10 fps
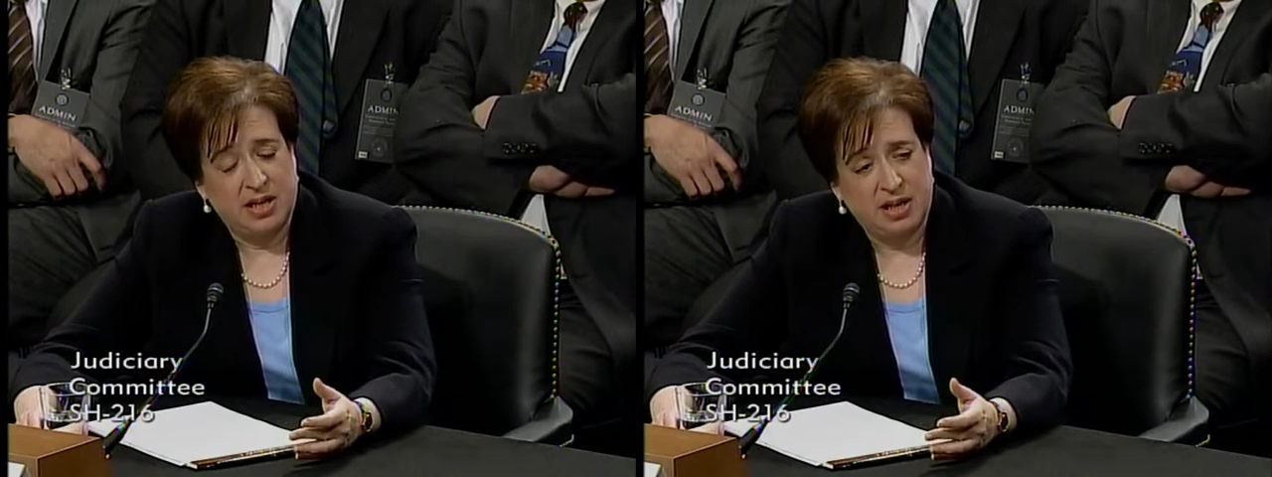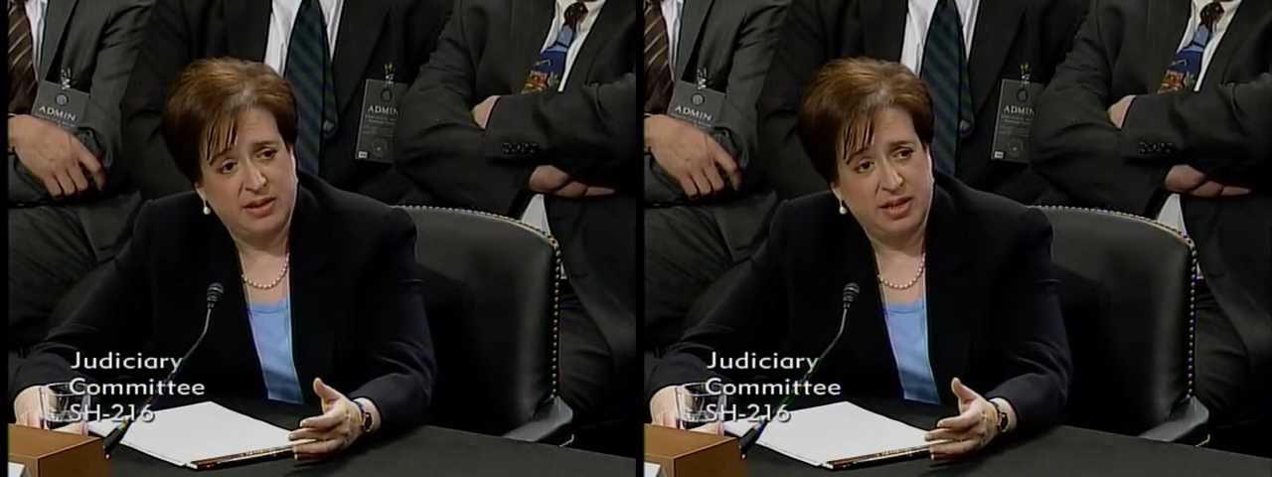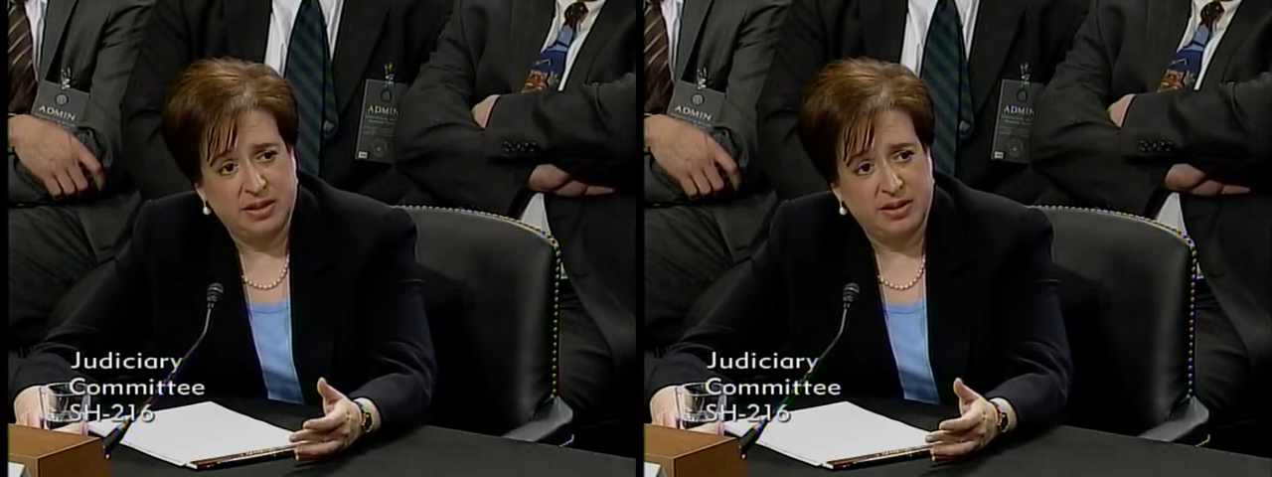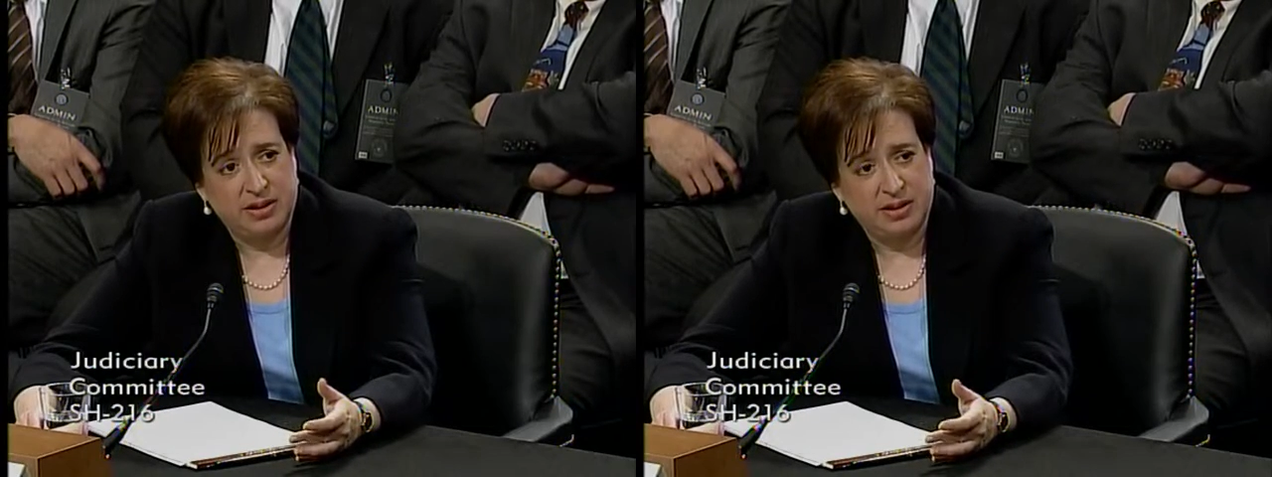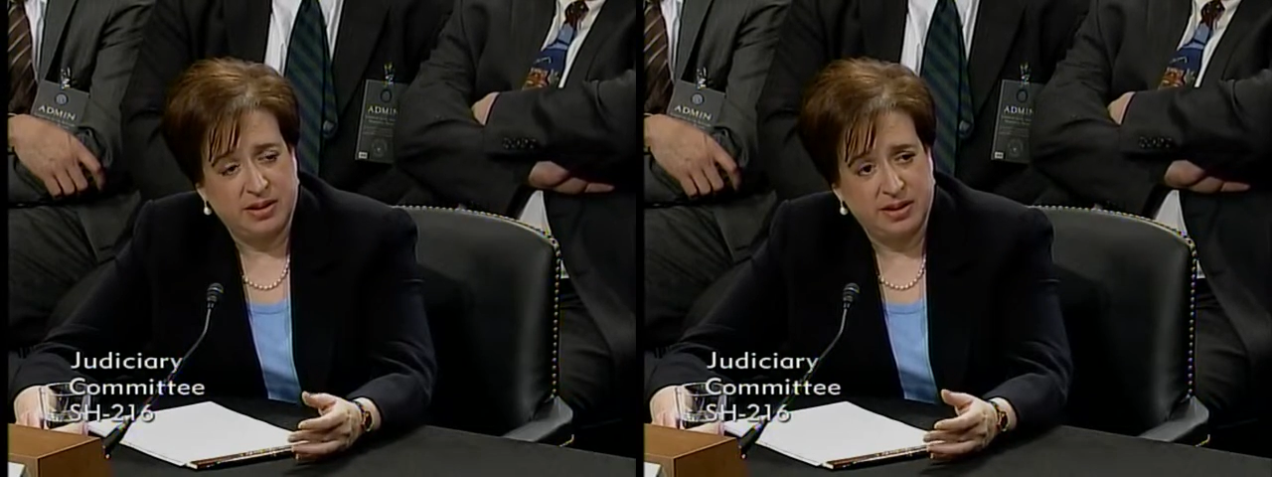think
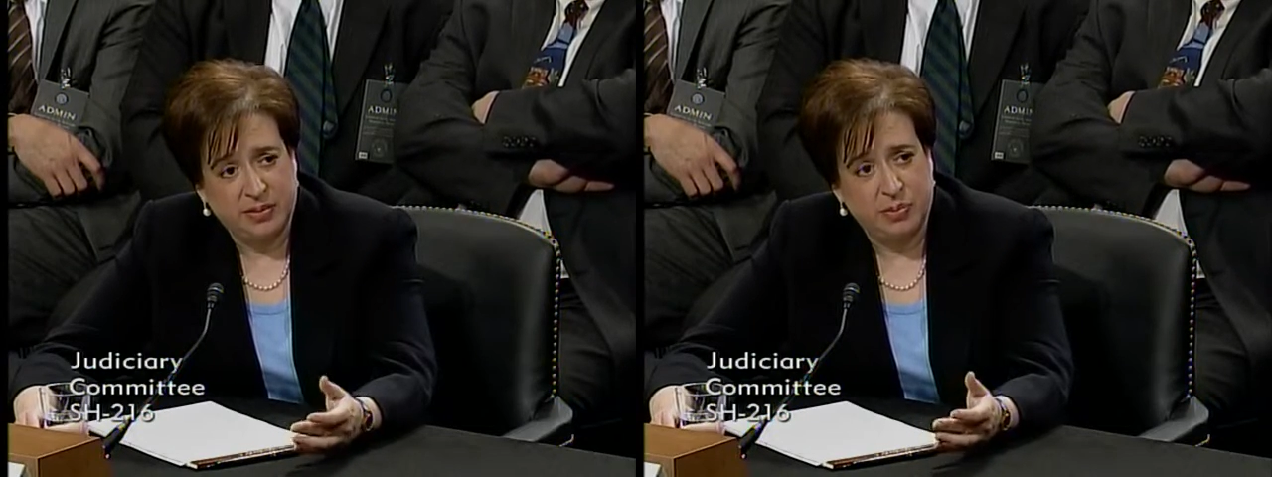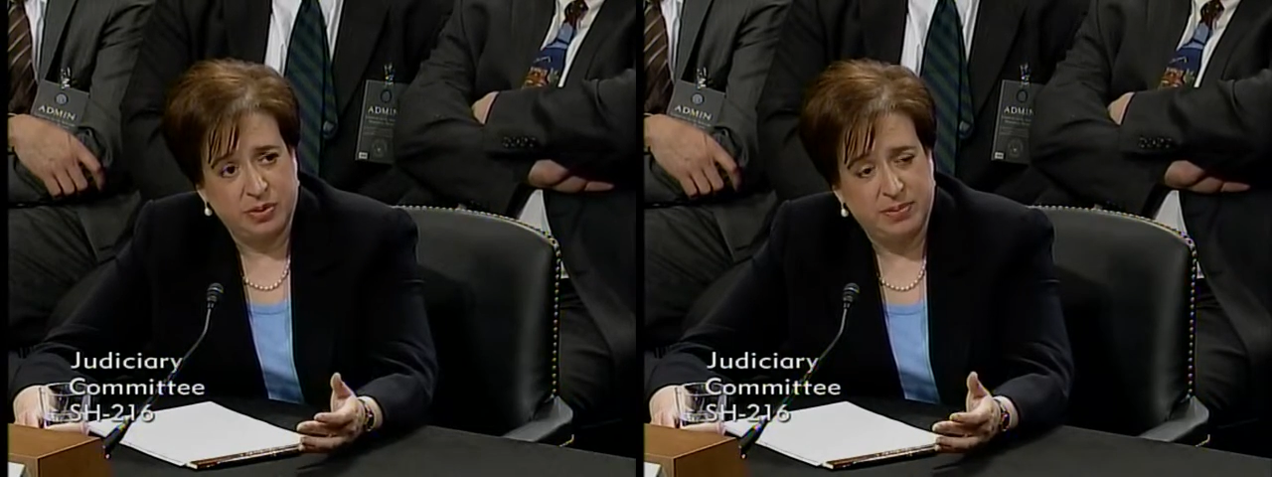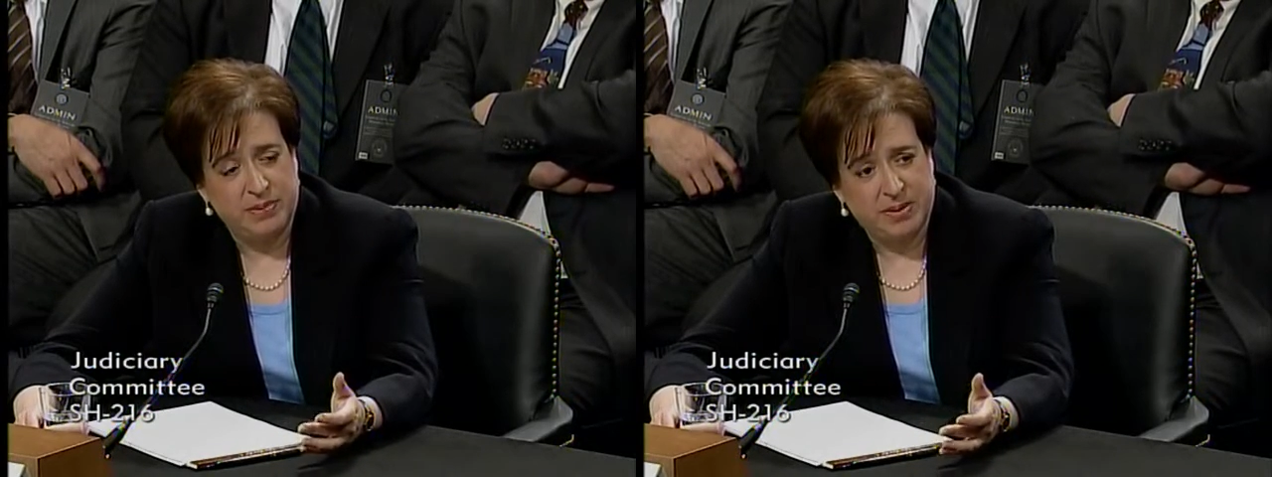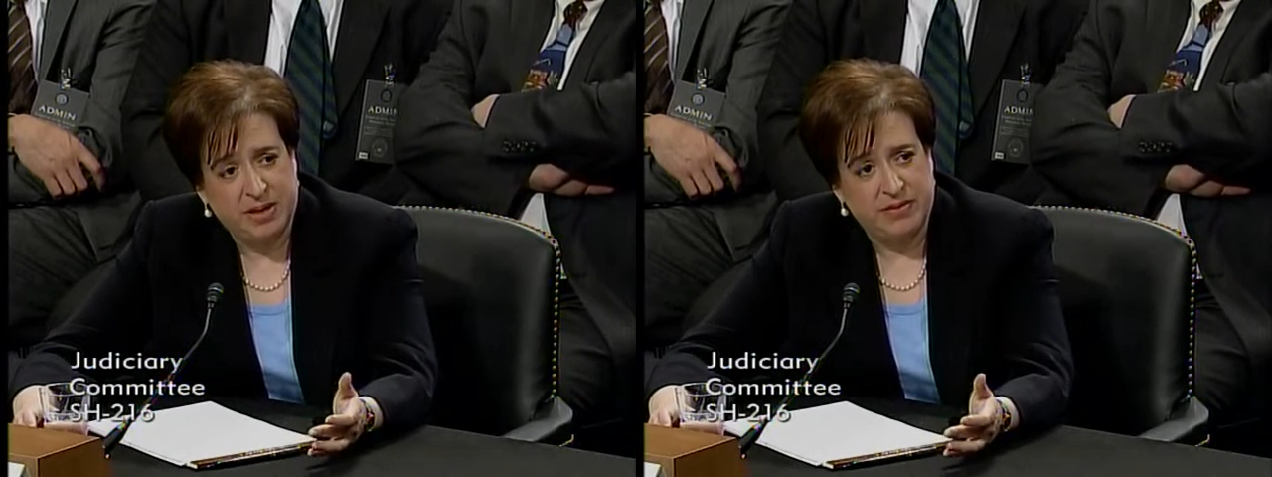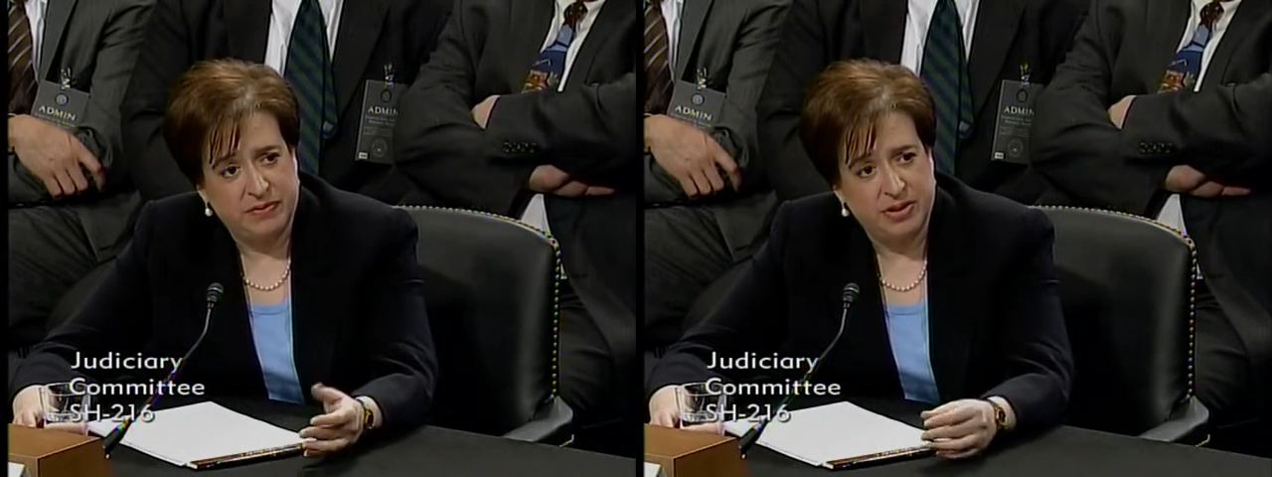it would be
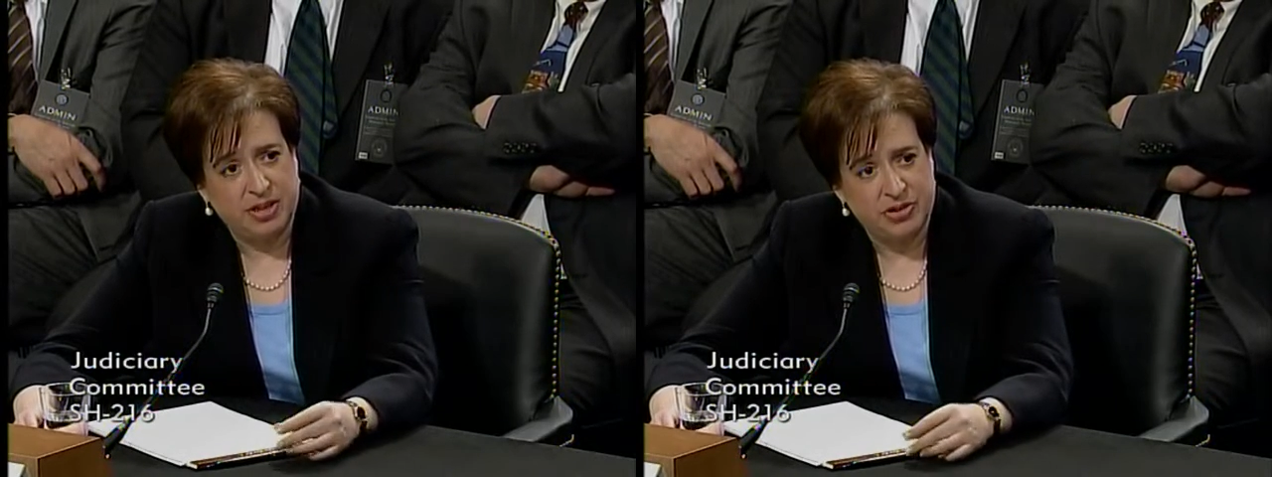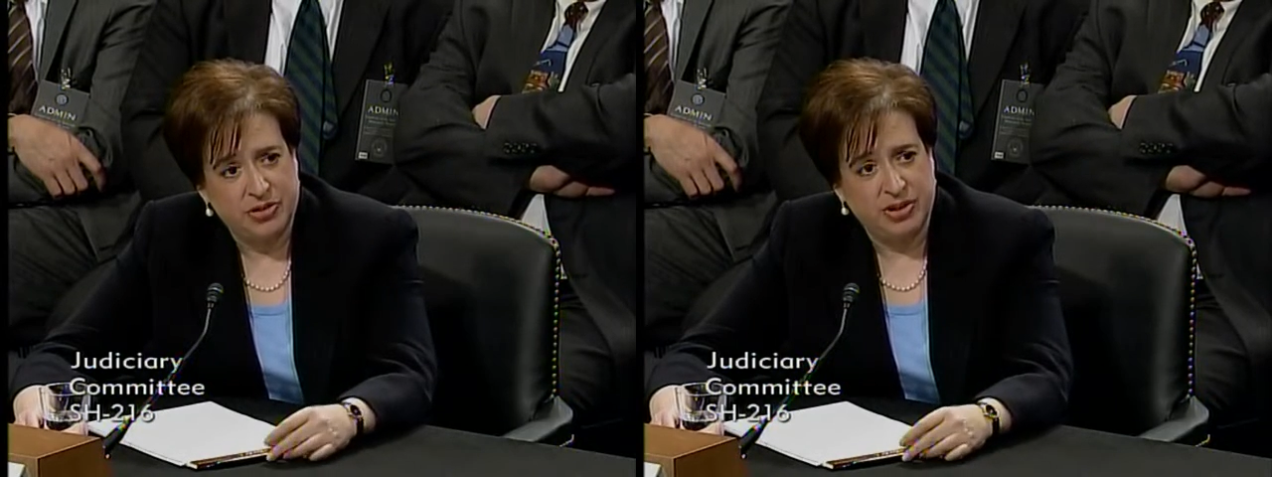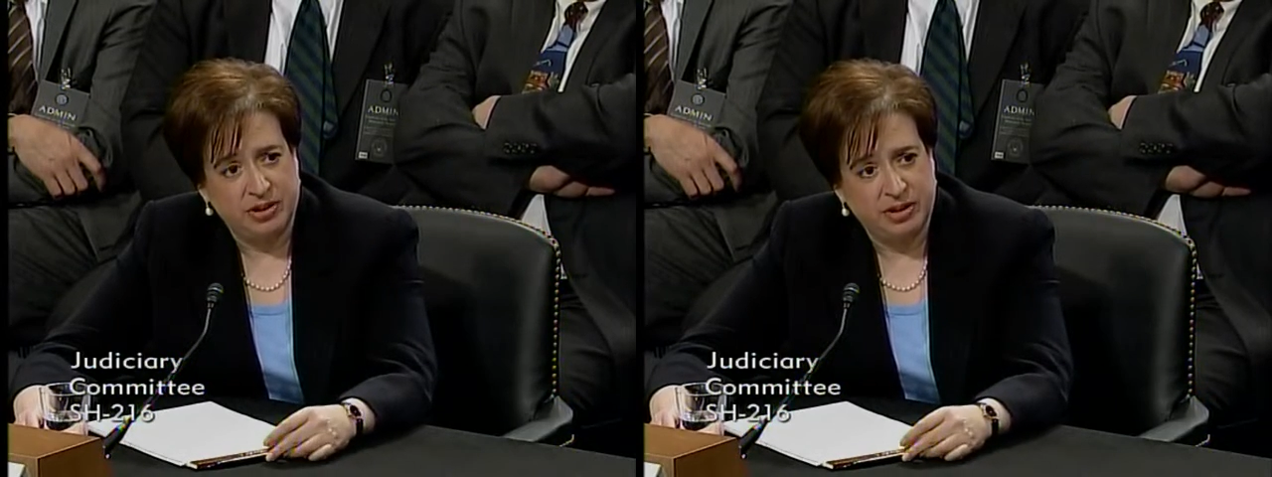better for the country